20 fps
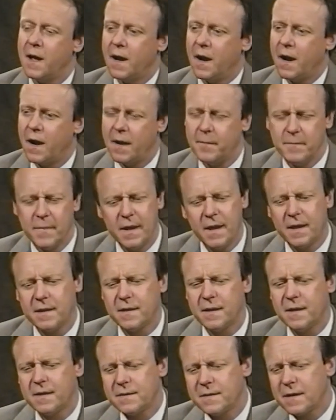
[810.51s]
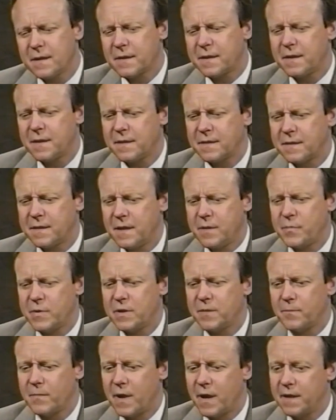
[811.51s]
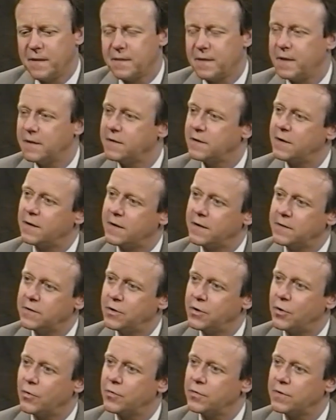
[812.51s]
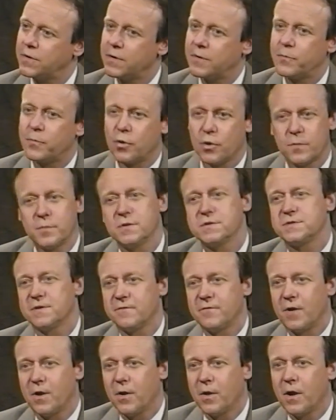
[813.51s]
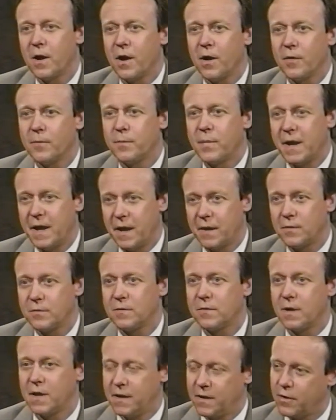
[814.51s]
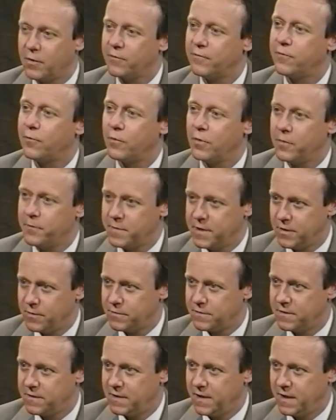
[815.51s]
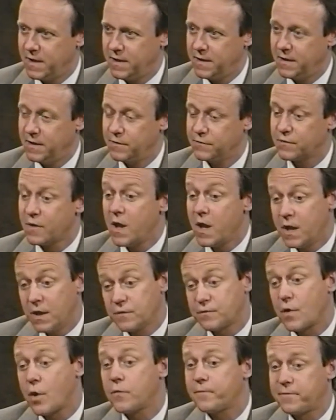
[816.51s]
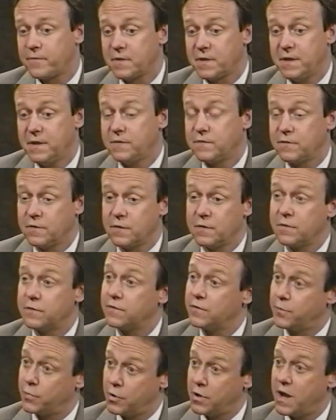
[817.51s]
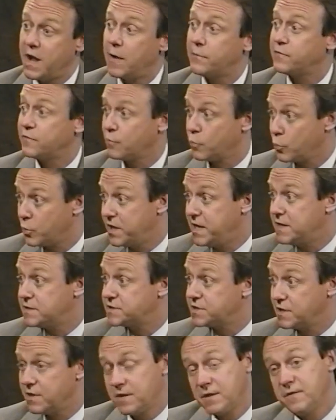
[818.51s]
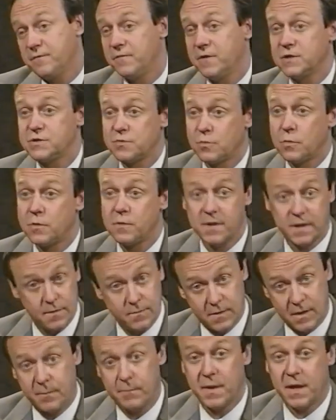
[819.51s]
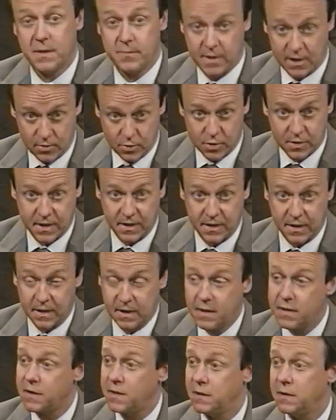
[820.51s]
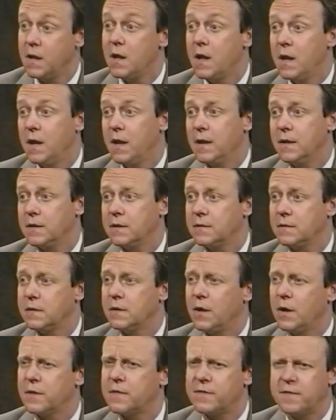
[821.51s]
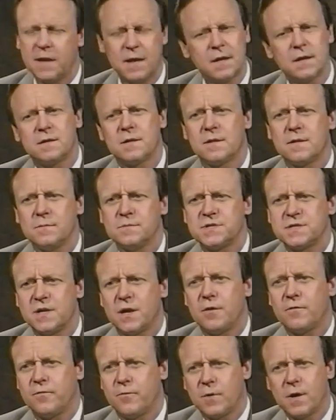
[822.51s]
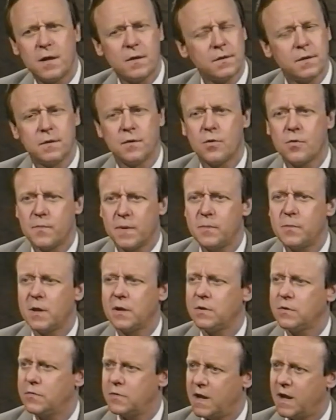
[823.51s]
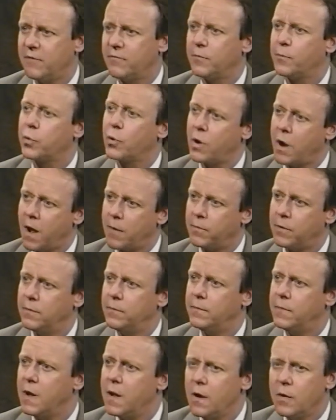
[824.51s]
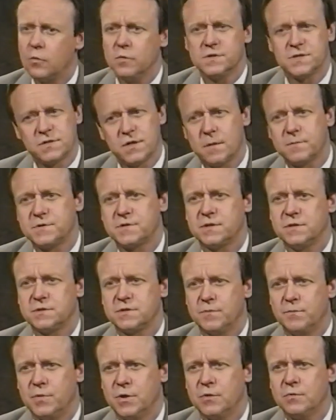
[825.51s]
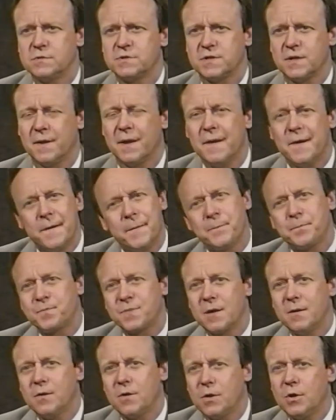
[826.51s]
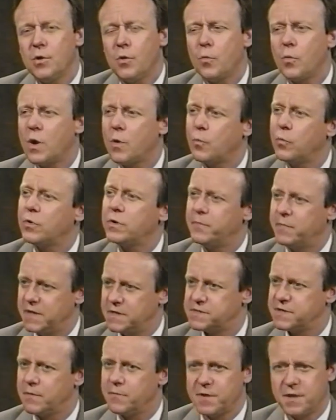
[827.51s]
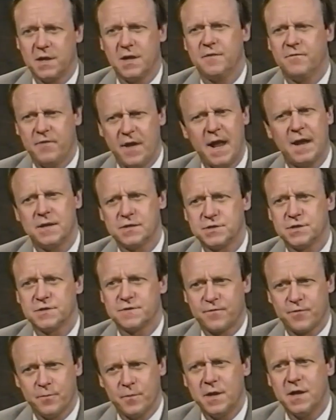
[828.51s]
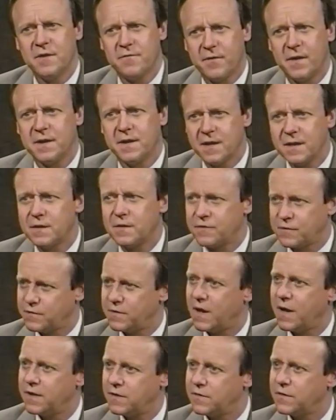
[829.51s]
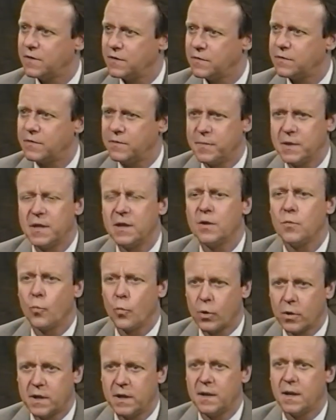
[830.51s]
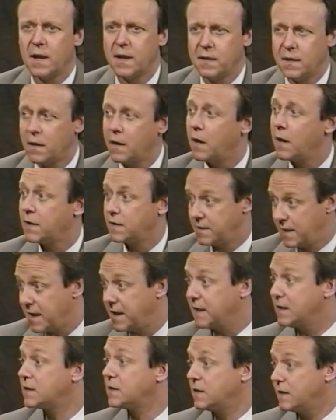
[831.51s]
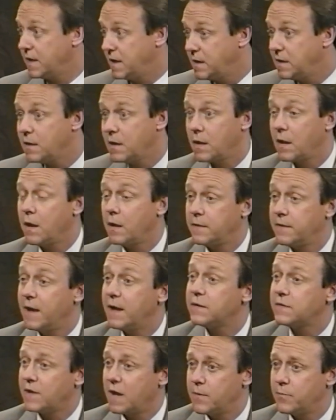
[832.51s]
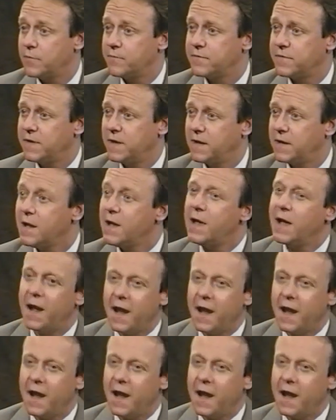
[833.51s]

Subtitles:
And again, keeping in mind that, you know, the purpose of our panel and our forum here today is hopefully to perhaps reach an individual that may be looking in and thinking to themselves, well, you know, maybe I do have a problem with substance abuse, and you know, what would be some of the advantages for me if I did decide to begin working on getting clean, that type of thing.